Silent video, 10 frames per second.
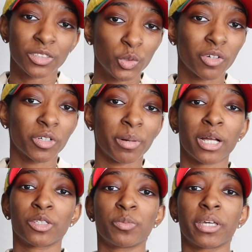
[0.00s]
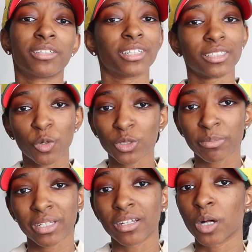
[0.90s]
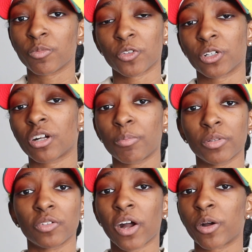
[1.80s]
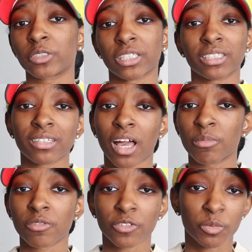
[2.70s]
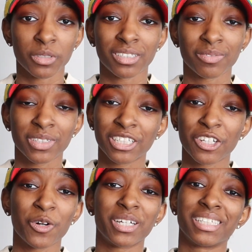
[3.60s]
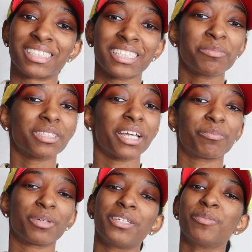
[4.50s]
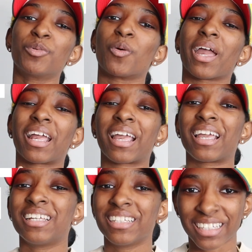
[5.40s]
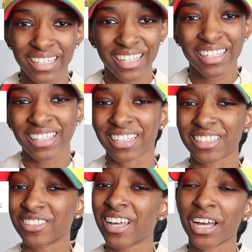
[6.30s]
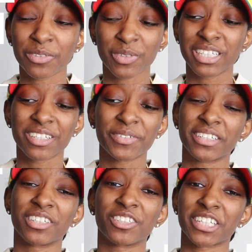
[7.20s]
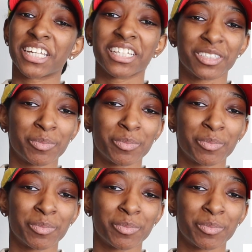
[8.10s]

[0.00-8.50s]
New Era by You page has only been up for a couple of hours at the time of filming this video, and it seems like people hate it. Like they're not even giving it a chance.